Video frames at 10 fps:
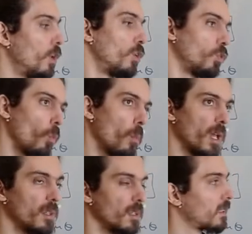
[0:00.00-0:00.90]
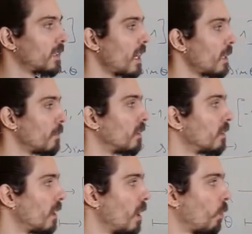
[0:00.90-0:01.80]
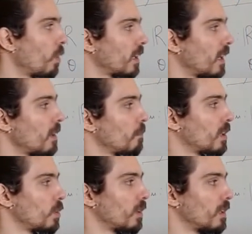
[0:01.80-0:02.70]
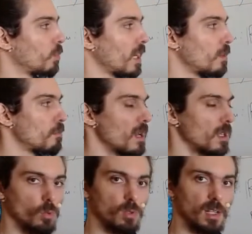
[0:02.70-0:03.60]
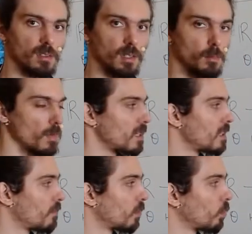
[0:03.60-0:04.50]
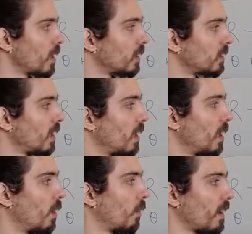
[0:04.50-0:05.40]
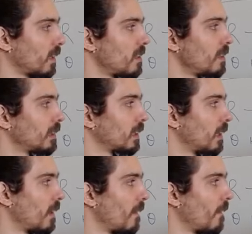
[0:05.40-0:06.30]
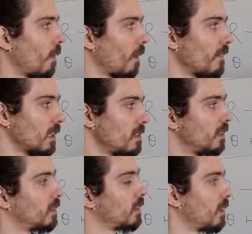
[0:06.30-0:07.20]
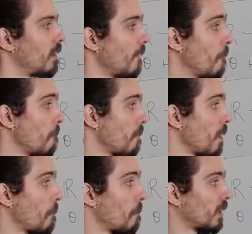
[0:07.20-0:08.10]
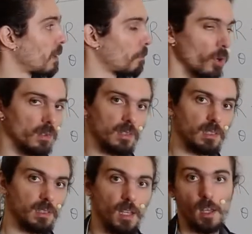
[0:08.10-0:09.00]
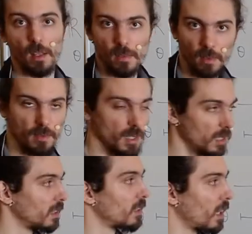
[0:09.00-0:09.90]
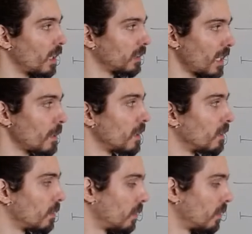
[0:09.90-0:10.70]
to make that assignment. Okay, but you, you can ma do that in many different ways, like this or like this. But the point is, there is an assignment.